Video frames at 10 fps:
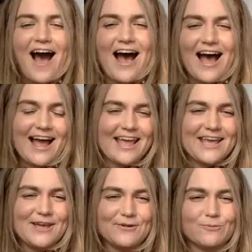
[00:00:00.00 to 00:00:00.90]

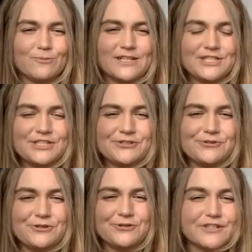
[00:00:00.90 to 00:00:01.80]
I went to
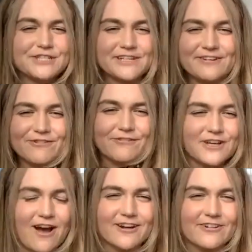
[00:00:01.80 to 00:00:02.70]
university for
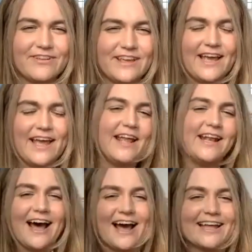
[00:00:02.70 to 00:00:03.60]
photography, and
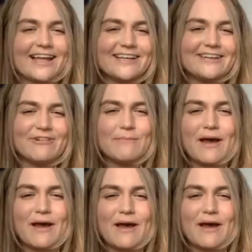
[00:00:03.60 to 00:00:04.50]
I live
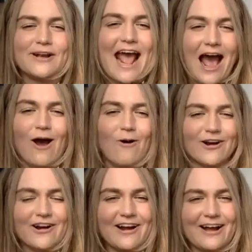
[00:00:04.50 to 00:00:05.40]
about an
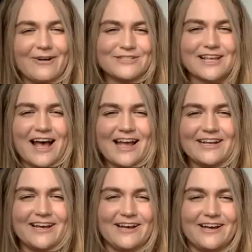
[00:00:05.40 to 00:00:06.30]
hour
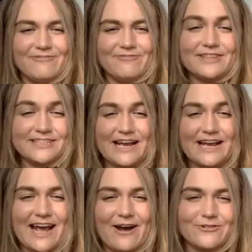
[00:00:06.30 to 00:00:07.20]
outside of the
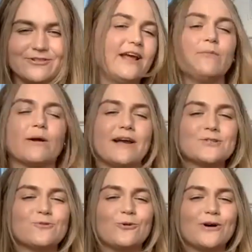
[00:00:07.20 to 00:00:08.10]
downtown and where
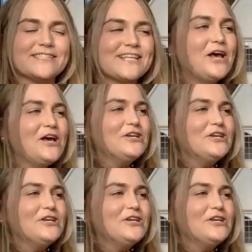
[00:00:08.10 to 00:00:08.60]
my school was.